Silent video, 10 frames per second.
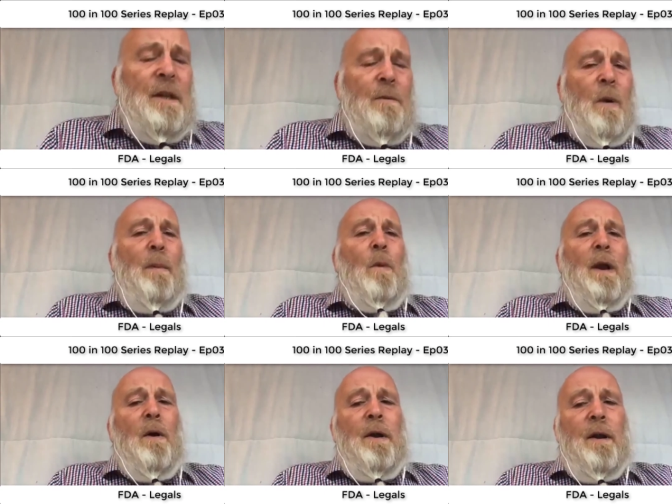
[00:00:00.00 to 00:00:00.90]
So when
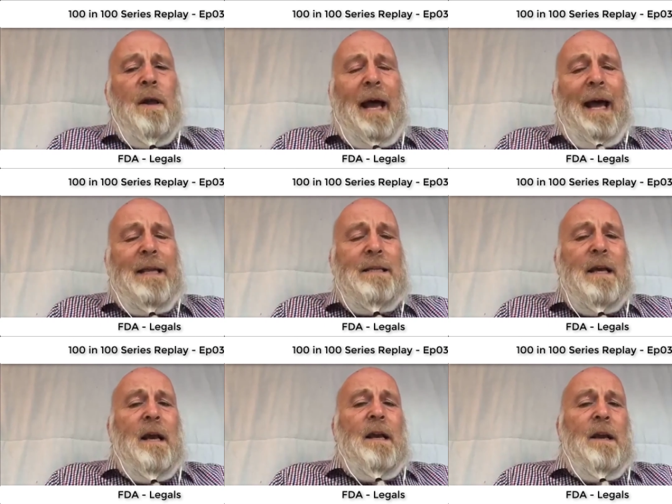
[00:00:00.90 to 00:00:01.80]
we're looking at,
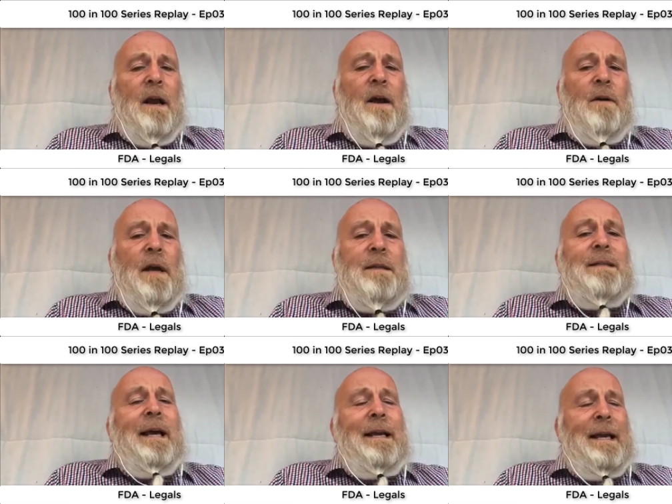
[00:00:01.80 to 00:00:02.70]
you know,
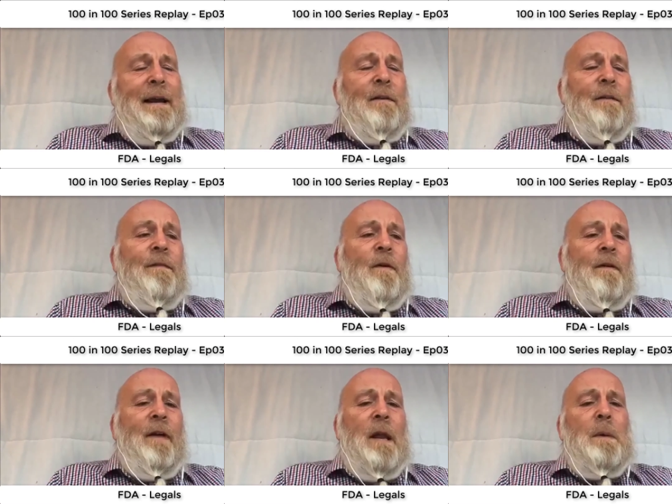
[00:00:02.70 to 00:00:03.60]
taking the full
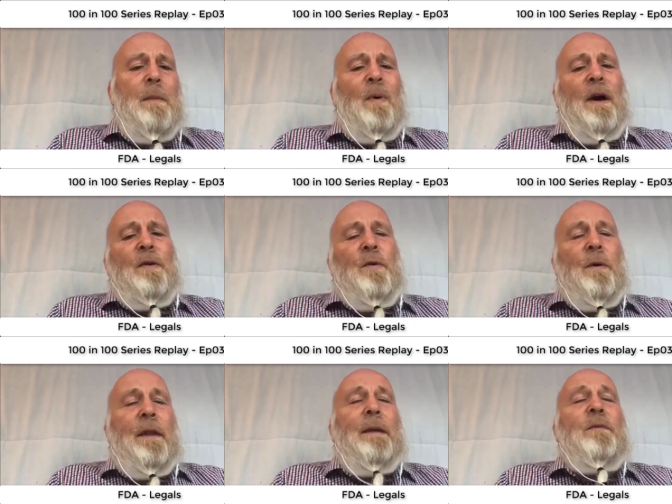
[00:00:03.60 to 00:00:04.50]
development
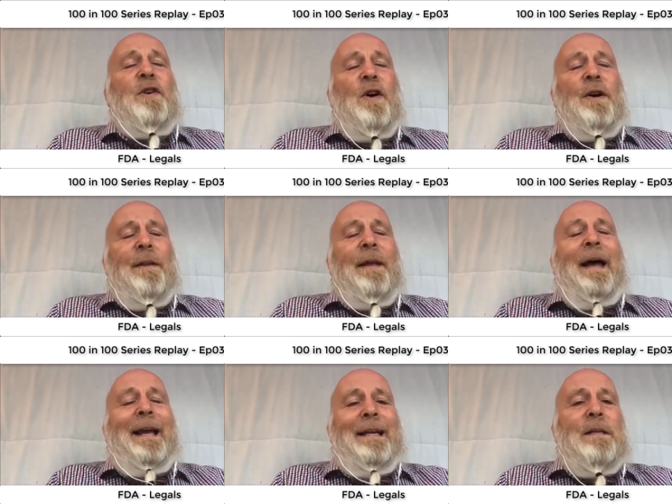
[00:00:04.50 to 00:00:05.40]
appraisal and then turning
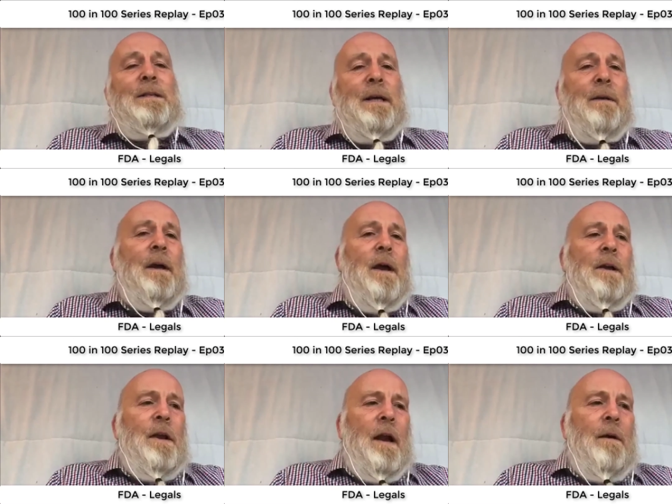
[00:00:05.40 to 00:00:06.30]
that into,
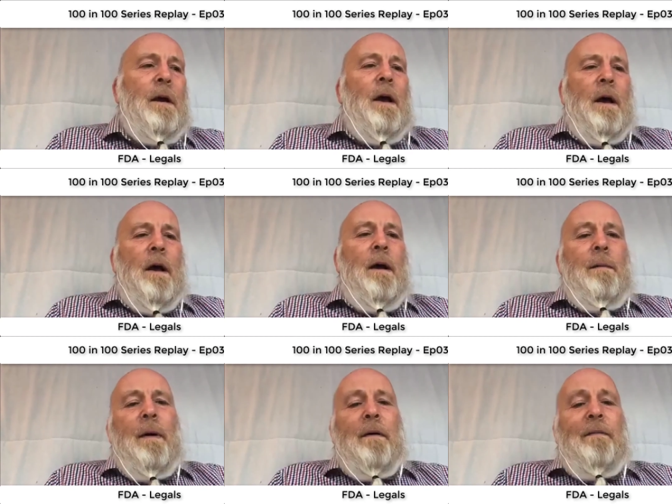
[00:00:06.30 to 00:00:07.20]
you know,
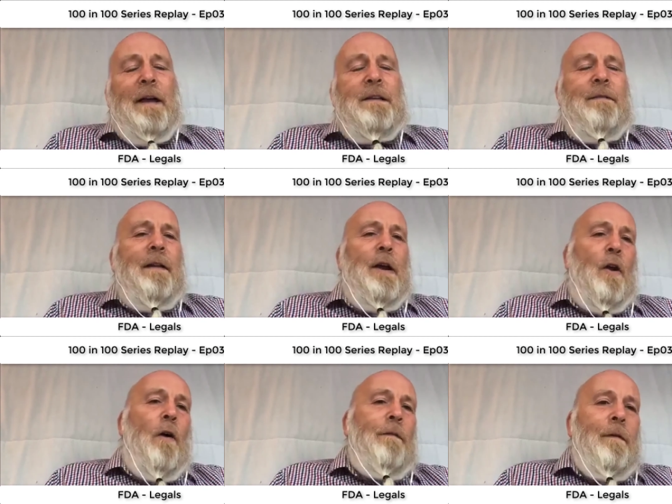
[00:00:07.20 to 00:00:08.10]
effectively
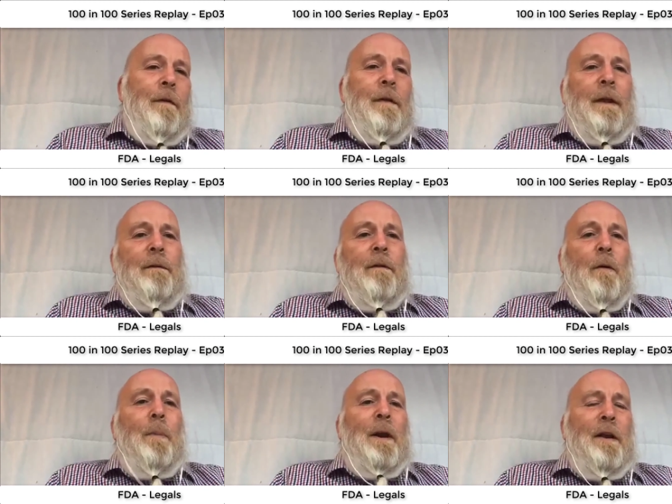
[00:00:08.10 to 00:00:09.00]
an offer and then,
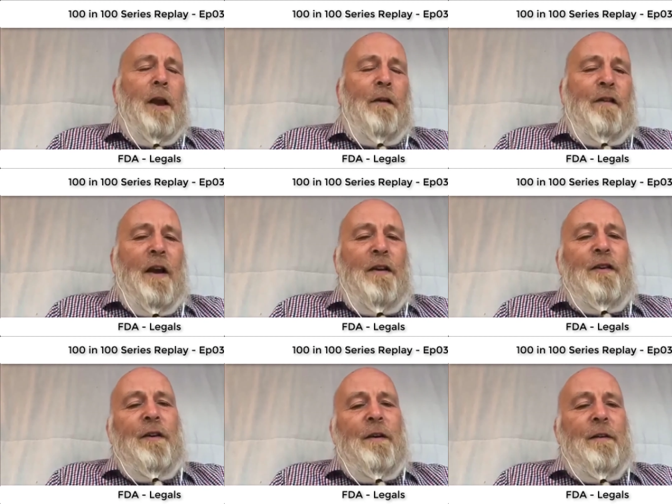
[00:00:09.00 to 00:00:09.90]
or a bit of
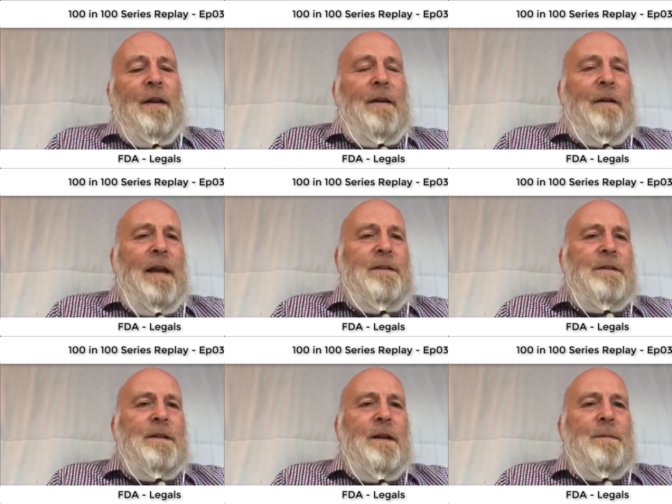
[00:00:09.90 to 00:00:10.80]
negotiation and then heads
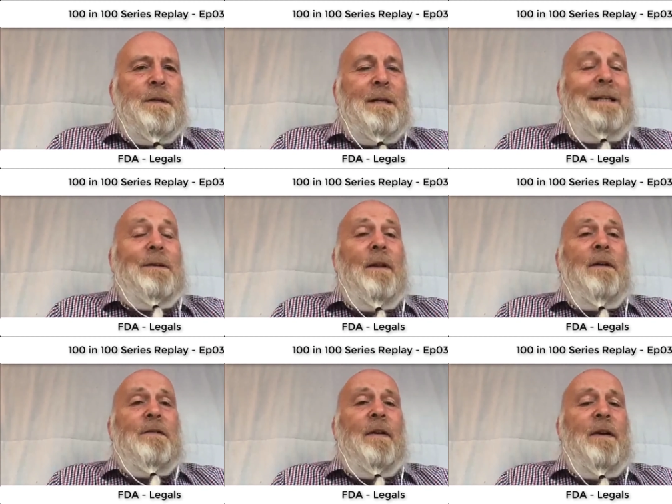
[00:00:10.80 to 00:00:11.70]
of terms and into
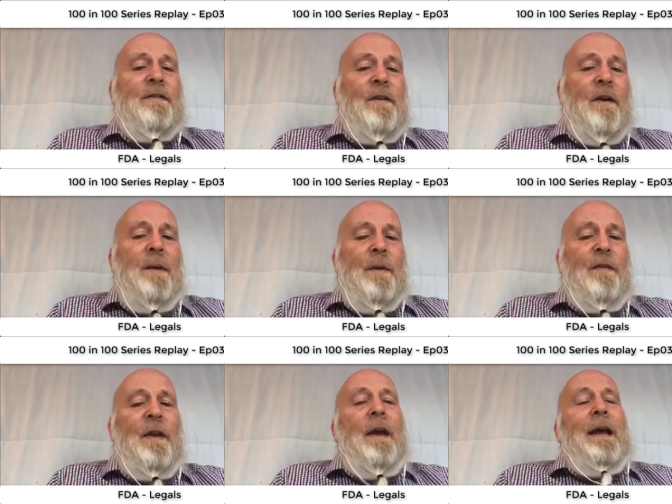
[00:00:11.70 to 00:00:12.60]
those various
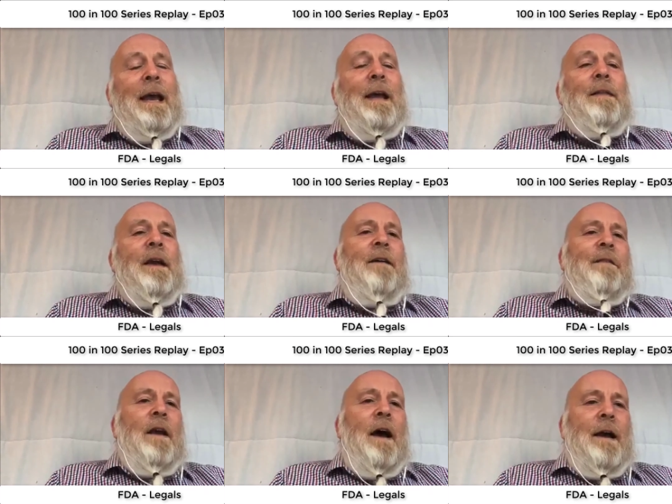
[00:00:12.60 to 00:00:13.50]
agreements in the
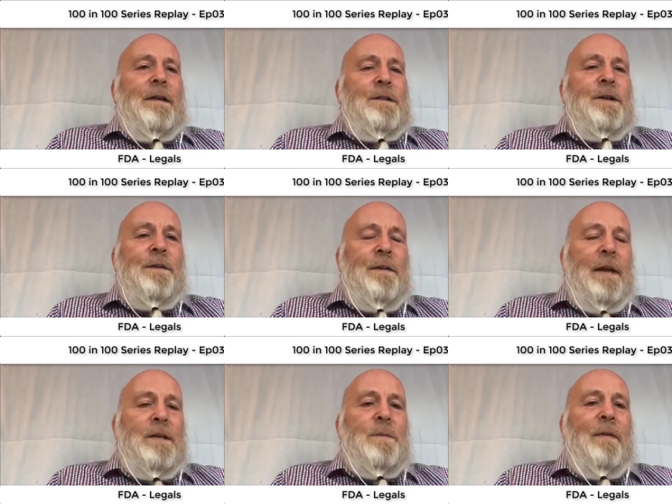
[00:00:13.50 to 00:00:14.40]
FDA, there's two
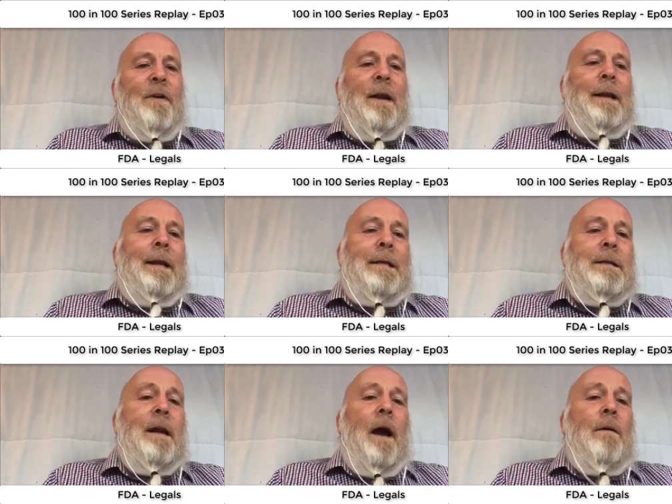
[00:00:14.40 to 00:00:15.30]
things we really need
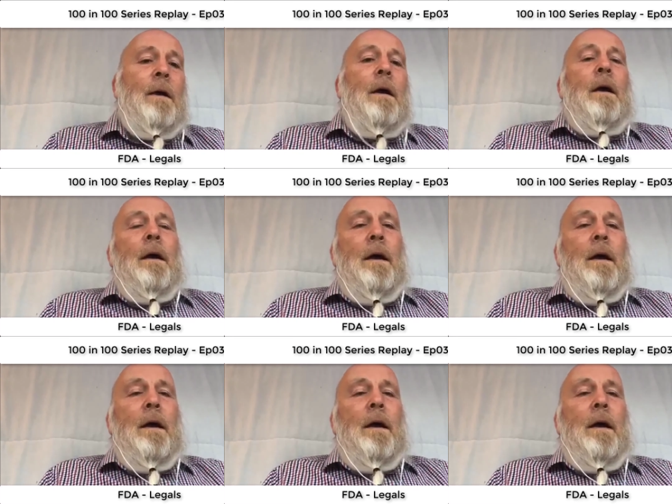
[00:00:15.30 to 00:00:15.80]
to know.